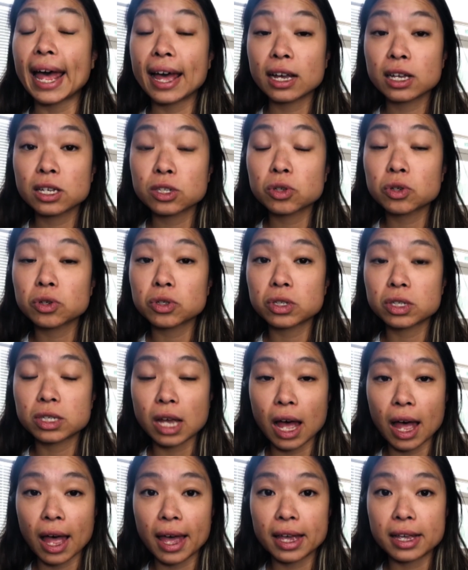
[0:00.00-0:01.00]

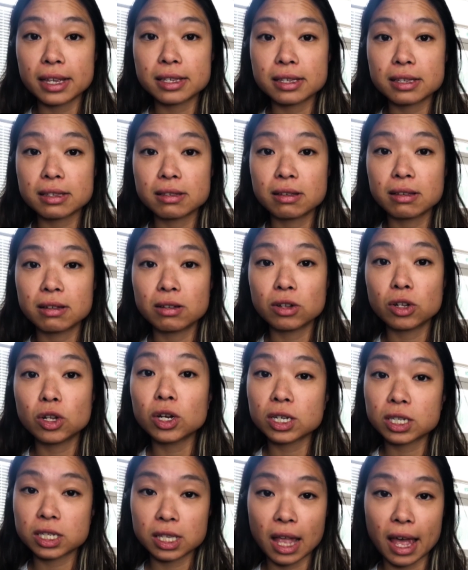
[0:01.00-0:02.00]
exercise
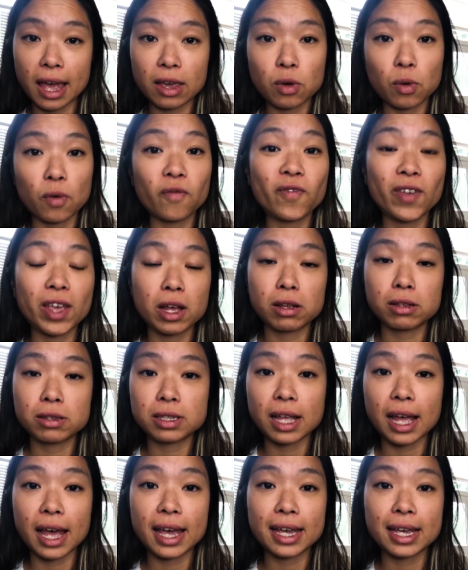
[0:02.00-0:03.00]
looks like or
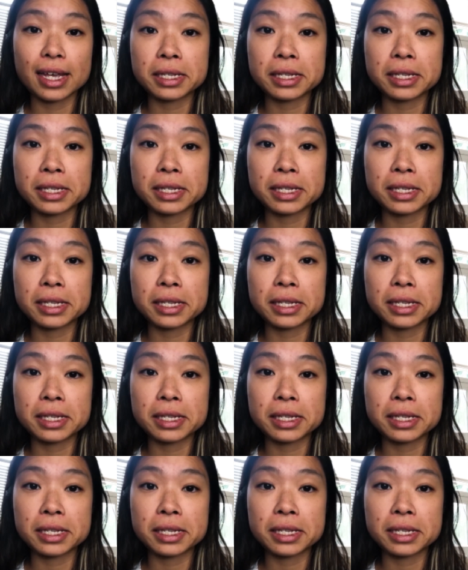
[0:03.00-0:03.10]
feels like.